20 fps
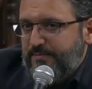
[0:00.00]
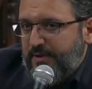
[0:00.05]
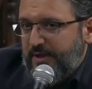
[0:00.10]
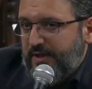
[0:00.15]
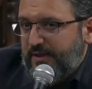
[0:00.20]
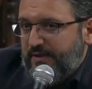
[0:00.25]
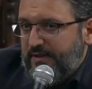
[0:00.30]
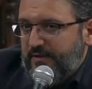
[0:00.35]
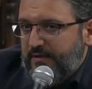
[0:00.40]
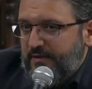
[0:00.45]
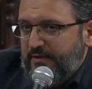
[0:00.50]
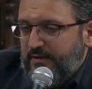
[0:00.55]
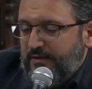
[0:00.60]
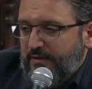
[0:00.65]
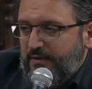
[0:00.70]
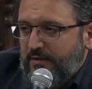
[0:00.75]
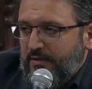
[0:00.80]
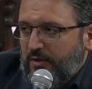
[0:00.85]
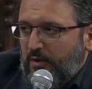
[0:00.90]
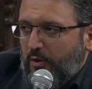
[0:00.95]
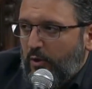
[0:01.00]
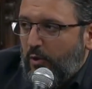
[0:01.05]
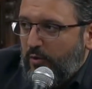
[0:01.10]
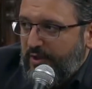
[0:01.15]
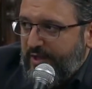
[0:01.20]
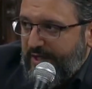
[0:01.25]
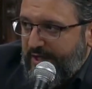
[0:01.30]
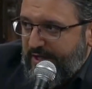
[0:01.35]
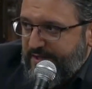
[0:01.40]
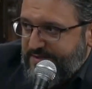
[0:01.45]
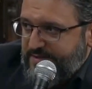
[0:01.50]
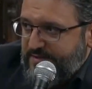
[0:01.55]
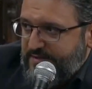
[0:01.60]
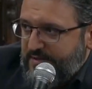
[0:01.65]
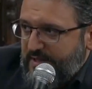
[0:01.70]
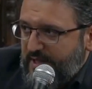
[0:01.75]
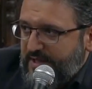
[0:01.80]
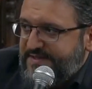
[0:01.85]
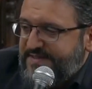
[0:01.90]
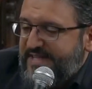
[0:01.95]
but
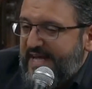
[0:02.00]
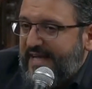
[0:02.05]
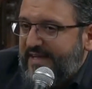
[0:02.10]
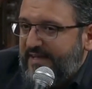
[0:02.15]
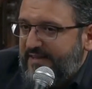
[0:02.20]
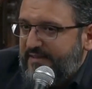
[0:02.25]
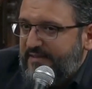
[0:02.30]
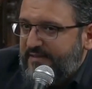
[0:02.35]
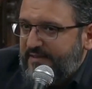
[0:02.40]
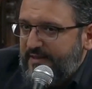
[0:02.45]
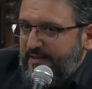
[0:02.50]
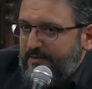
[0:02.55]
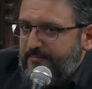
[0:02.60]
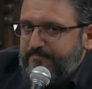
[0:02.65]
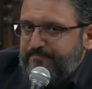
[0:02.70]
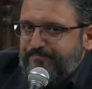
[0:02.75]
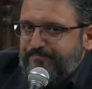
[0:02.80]
holiness and sanctity.